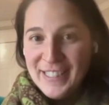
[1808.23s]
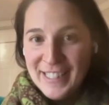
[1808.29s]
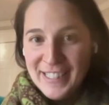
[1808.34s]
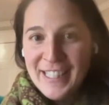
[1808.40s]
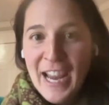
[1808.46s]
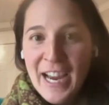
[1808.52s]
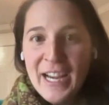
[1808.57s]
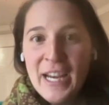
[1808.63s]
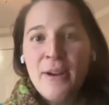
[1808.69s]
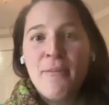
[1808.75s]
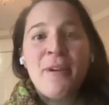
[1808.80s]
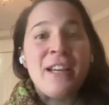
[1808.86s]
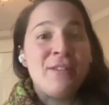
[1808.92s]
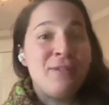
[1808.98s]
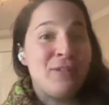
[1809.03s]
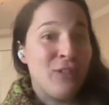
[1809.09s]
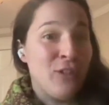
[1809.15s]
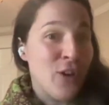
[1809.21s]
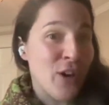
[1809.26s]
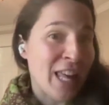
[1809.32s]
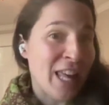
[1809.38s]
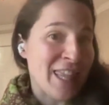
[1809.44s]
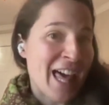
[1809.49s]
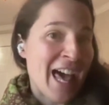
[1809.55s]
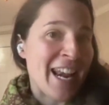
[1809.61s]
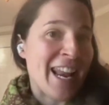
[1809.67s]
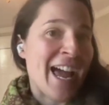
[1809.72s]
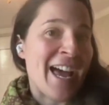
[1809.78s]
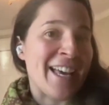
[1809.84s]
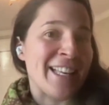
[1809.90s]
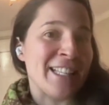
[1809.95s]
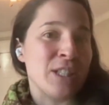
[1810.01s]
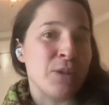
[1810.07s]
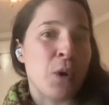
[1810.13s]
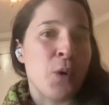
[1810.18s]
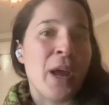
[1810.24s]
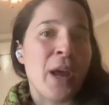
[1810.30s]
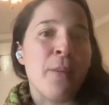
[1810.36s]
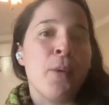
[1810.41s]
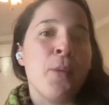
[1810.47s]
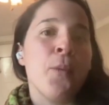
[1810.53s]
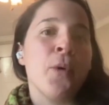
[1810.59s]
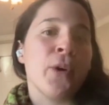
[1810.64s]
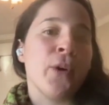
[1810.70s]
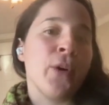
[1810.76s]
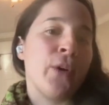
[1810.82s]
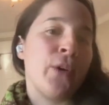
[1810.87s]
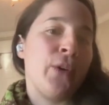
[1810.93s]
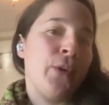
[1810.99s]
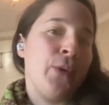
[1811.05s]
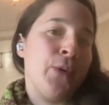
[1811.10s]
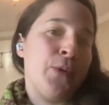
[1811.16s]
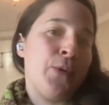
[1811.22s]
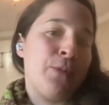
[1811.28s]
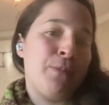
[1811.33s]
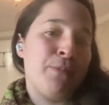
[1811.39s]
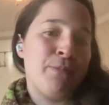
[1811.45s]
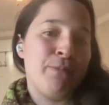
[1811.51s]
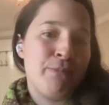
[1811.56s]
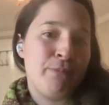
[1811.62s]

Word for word: society we look at that as okay well what are you